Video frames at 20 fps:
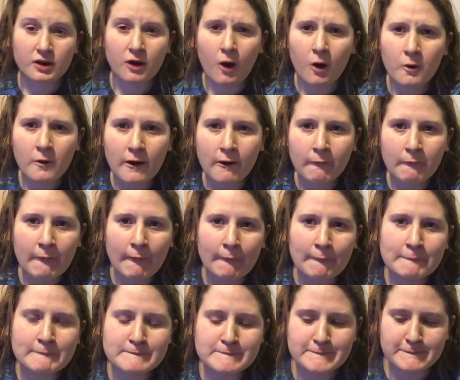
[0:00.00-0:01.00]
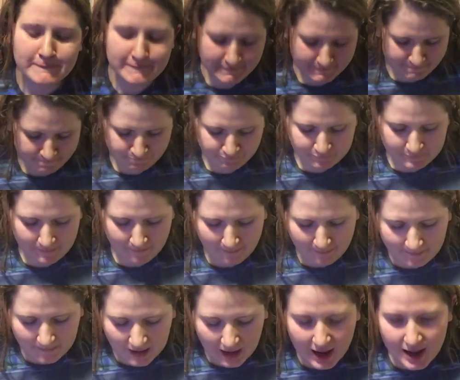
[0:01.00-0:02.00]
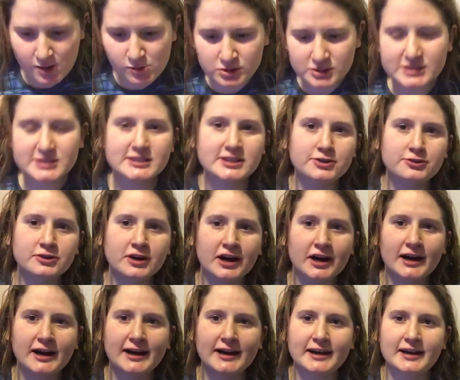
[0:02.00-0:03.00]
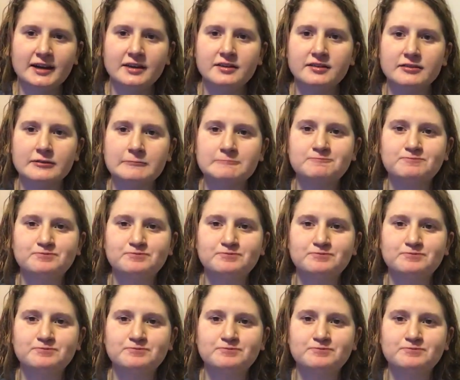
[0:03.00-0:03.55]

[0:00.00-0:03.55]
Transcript: Alright, well, I will see you guys